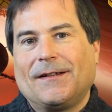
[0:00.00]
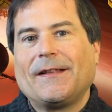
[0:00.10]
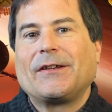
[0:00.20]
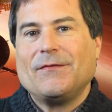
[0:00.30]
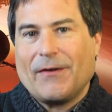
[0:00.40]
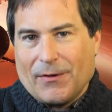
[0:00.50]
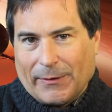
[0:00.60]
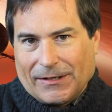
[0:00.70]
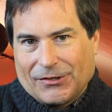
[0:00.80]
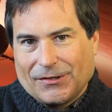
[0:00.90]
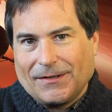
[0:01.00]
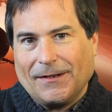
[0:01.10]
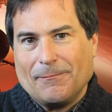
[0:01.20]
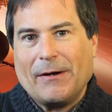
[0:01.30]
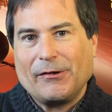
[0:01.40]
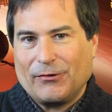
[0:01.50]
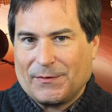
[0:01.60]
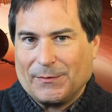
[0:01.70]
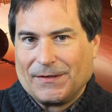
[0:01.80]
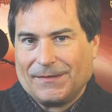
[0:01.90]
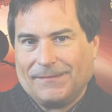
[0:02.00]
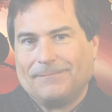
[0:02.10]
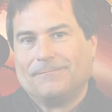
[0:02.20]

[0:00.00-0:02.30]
Thank you very much, and Merry Christmas.